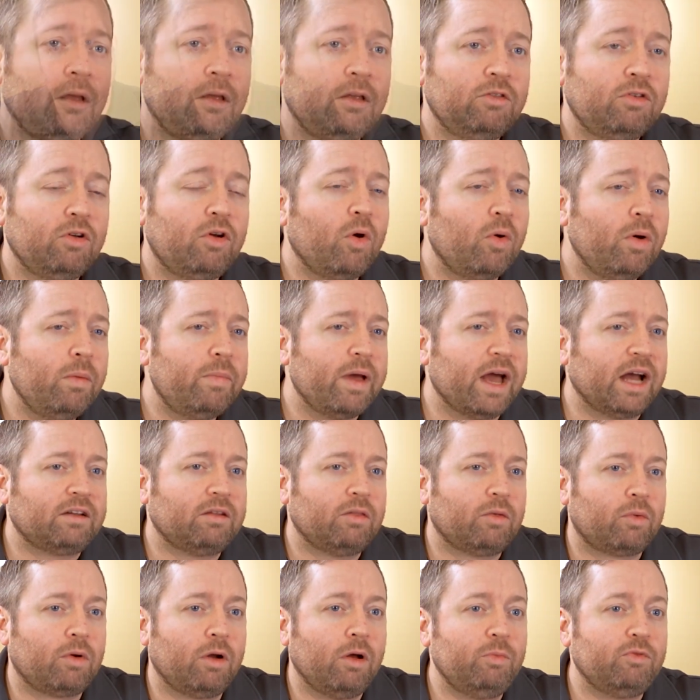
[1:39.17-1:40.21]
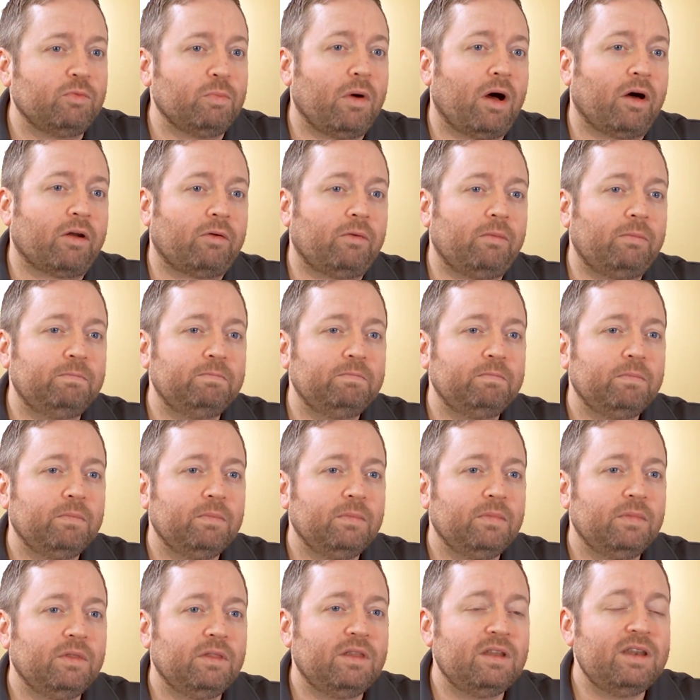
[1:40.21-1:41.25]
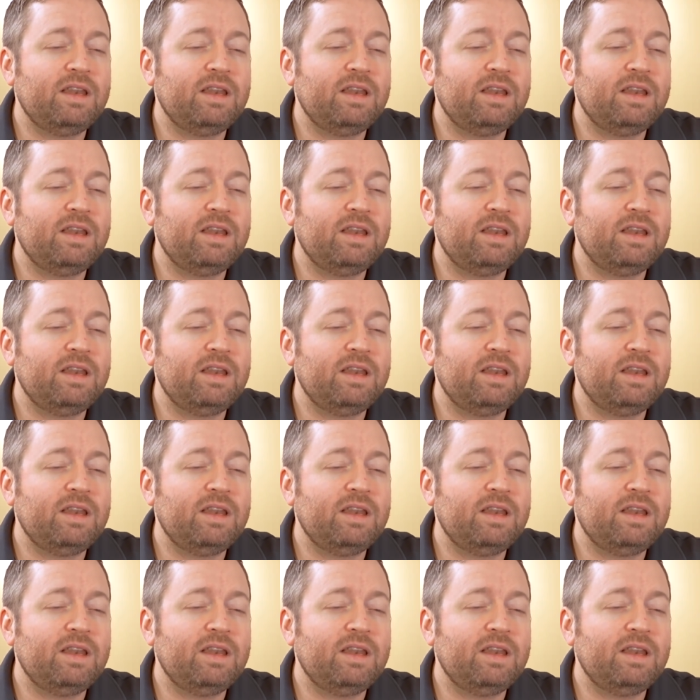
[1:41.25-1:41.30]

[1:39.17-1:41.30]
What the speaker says: So going back to the R.O.P.E.S model, the